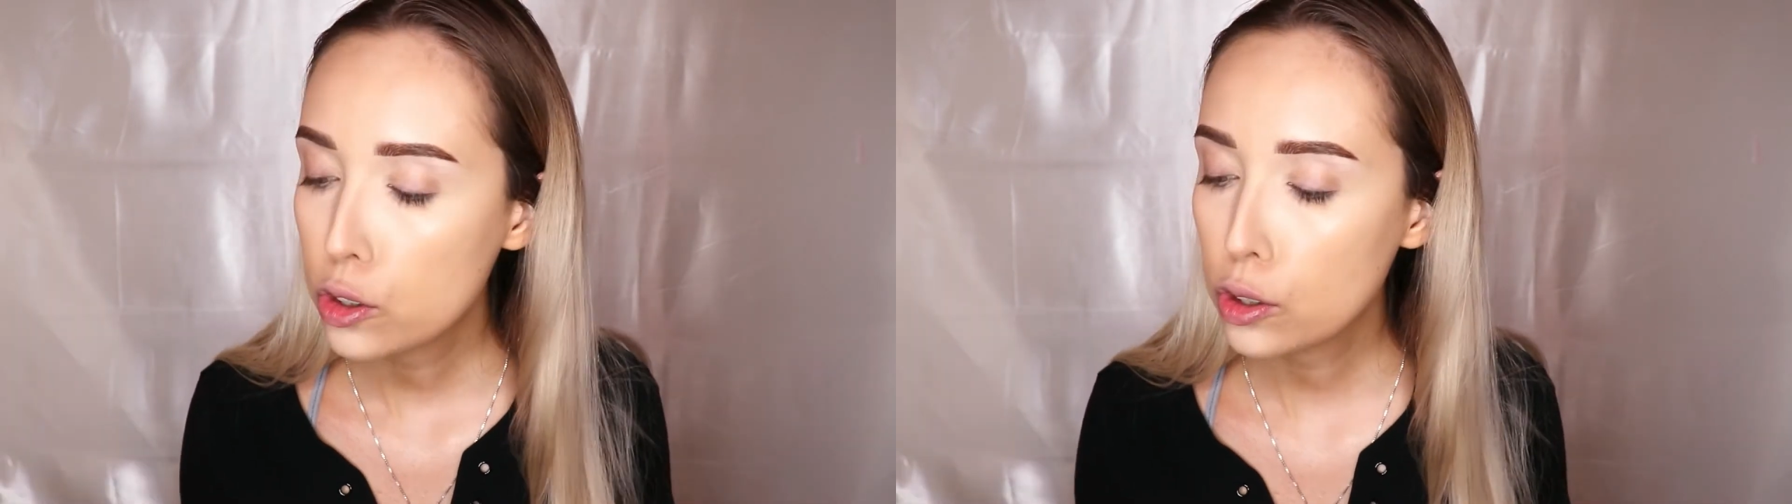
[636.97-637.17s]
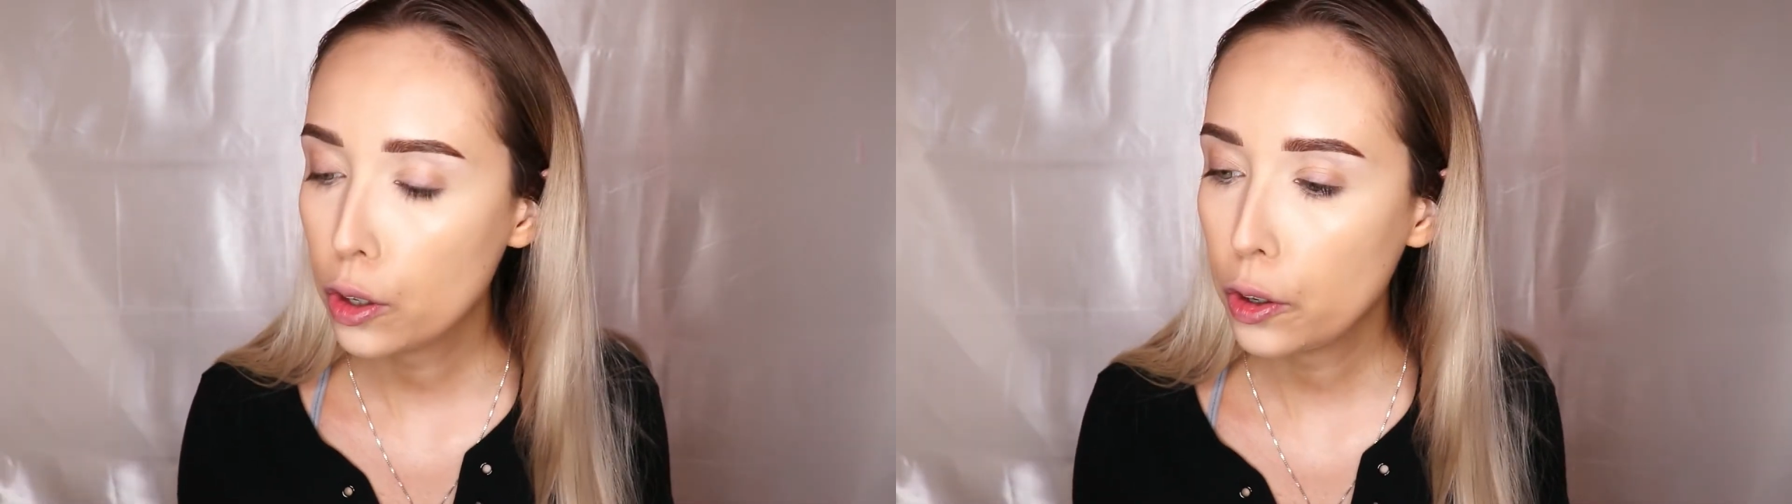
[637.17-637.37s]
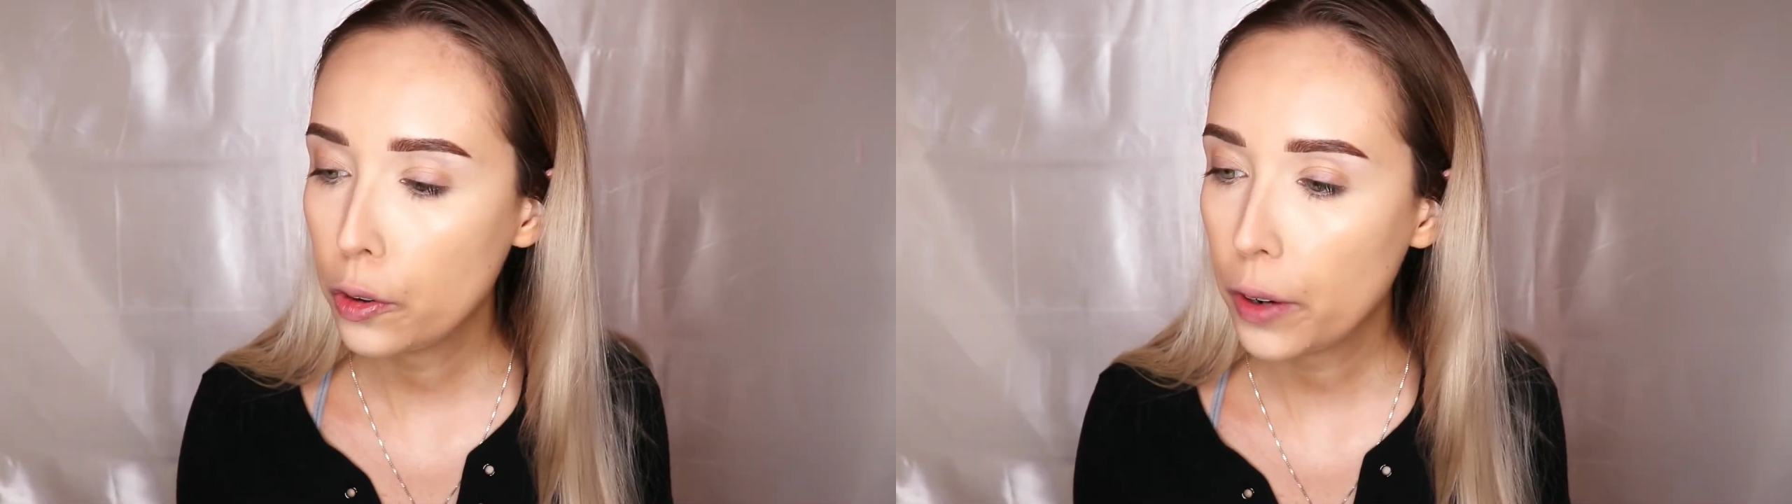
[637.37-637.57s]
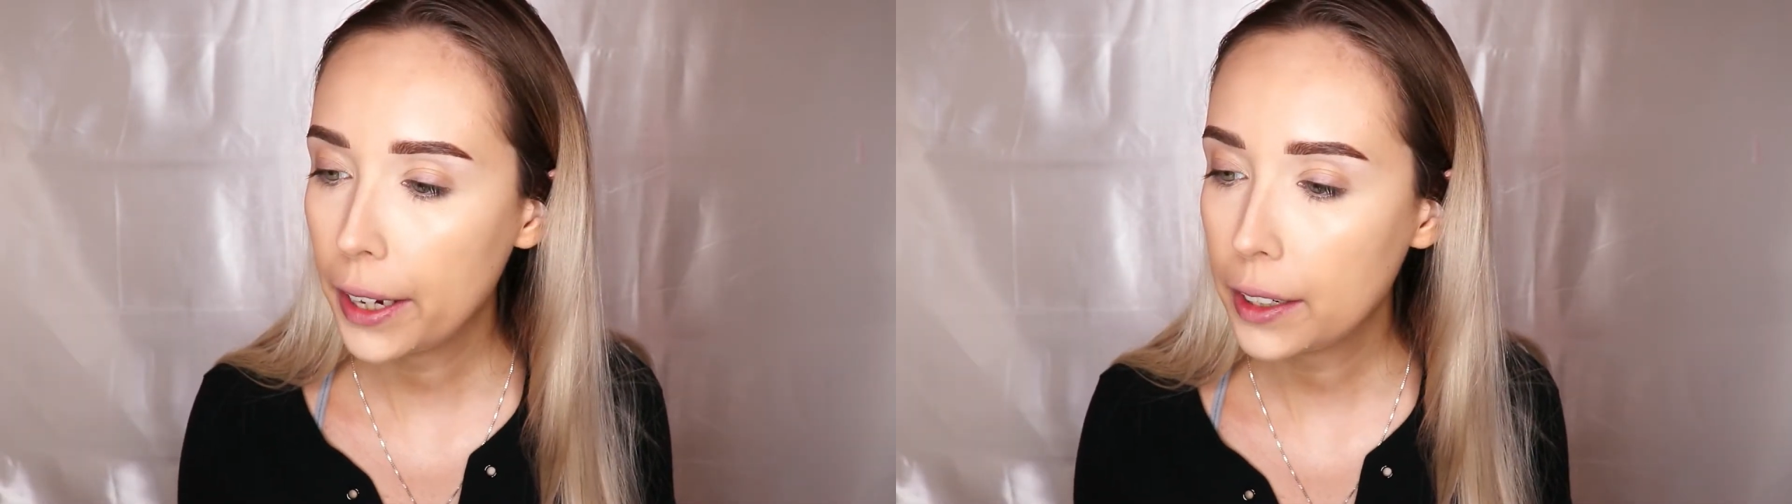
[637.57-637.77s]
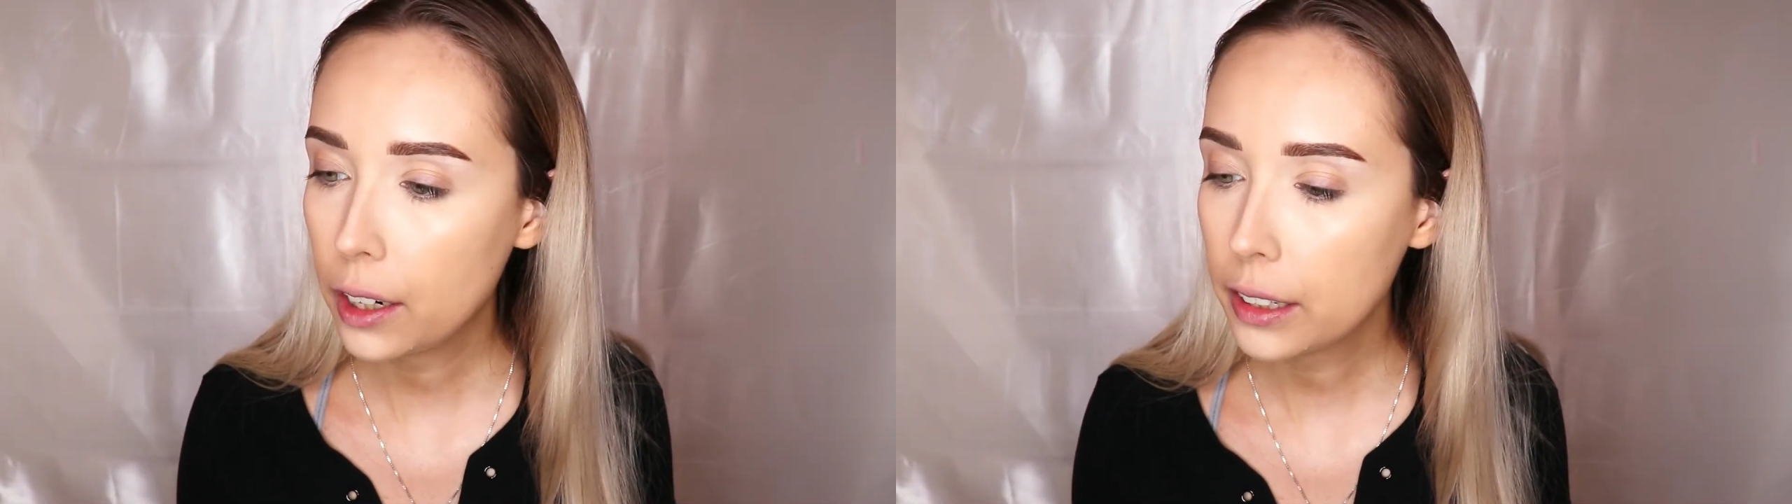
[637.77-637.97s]
So
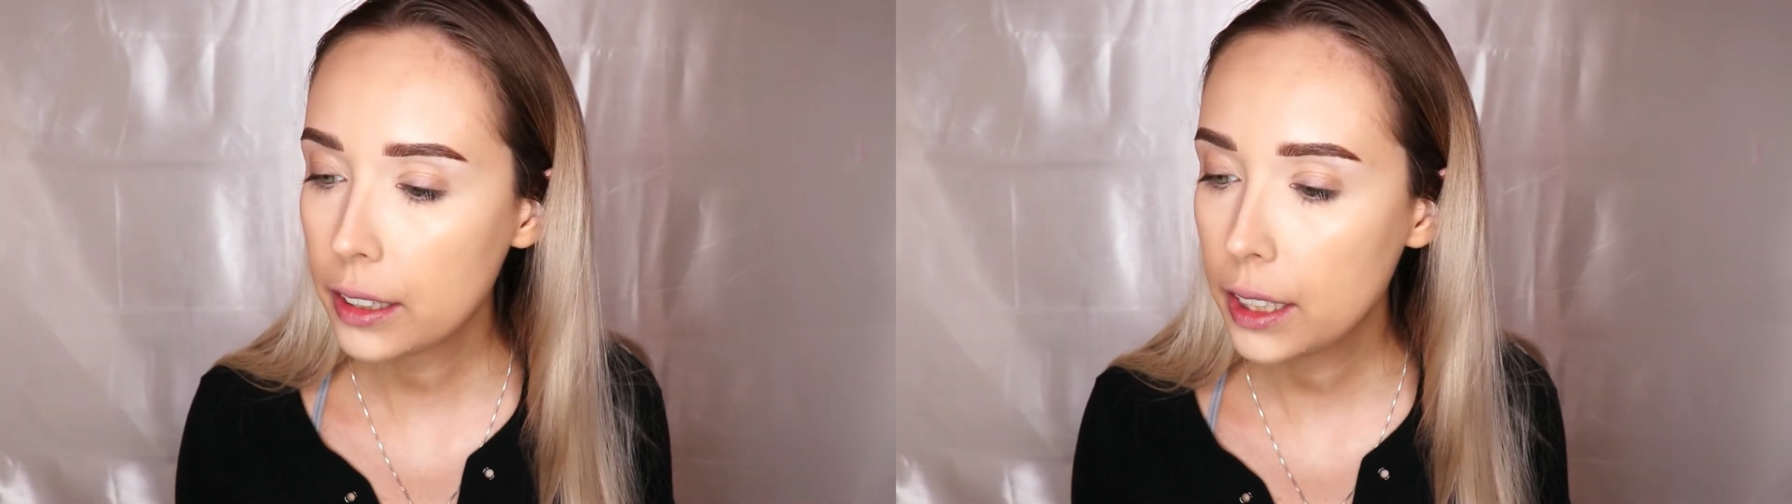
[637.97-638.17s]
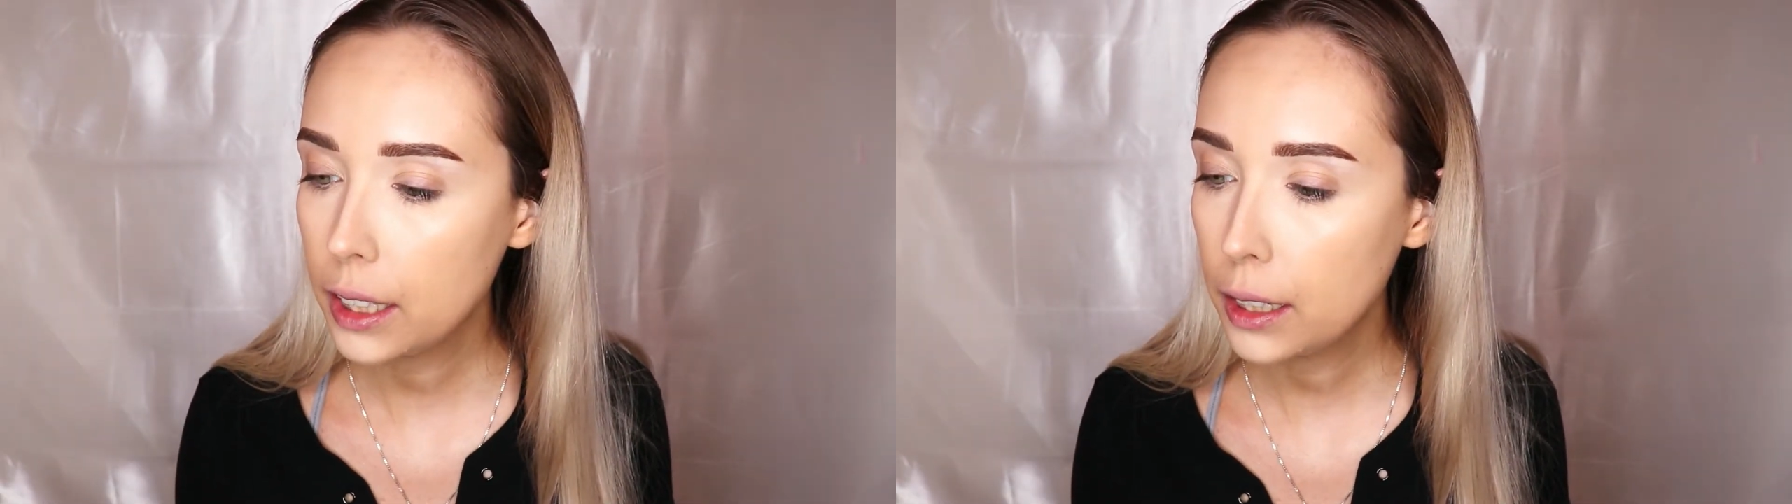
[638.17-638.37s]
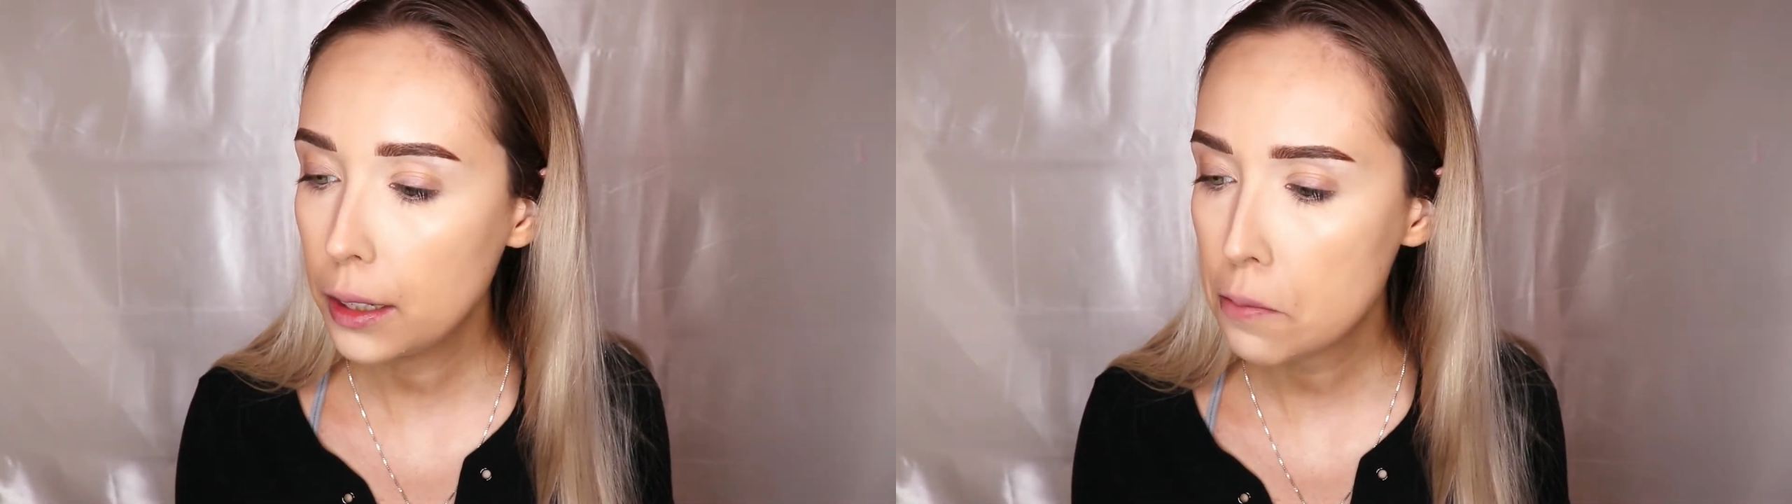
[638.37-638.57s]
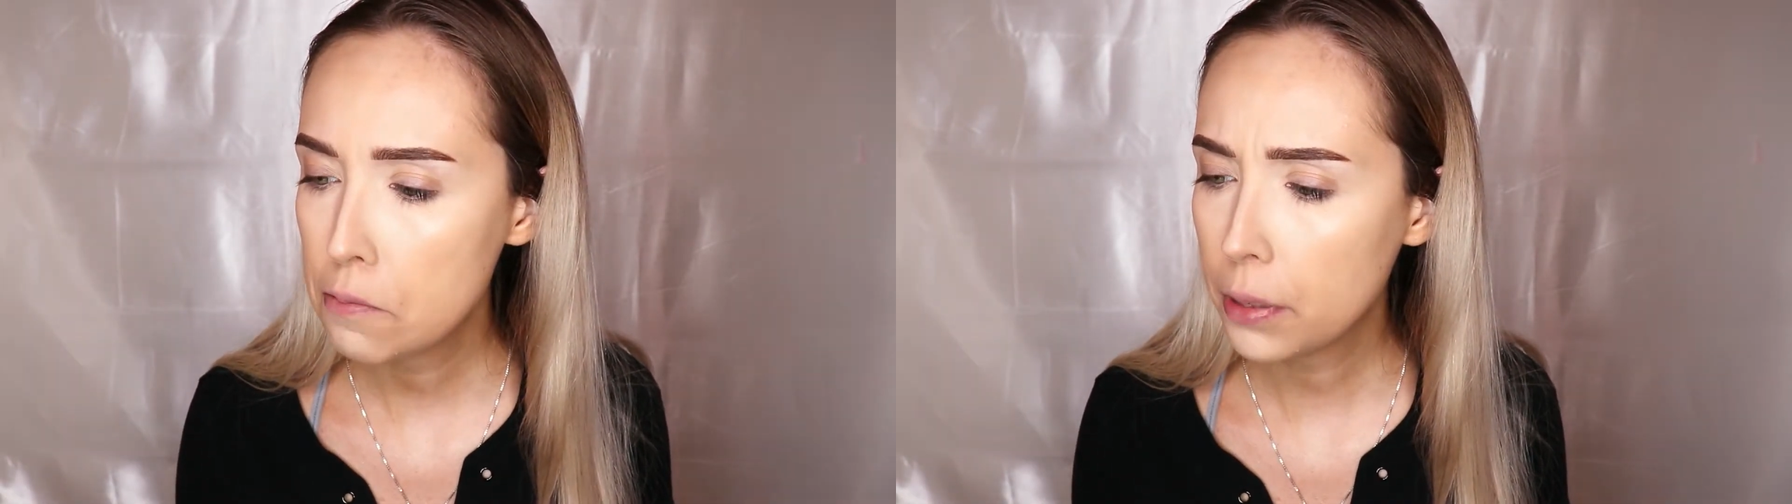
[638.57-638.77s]
I got the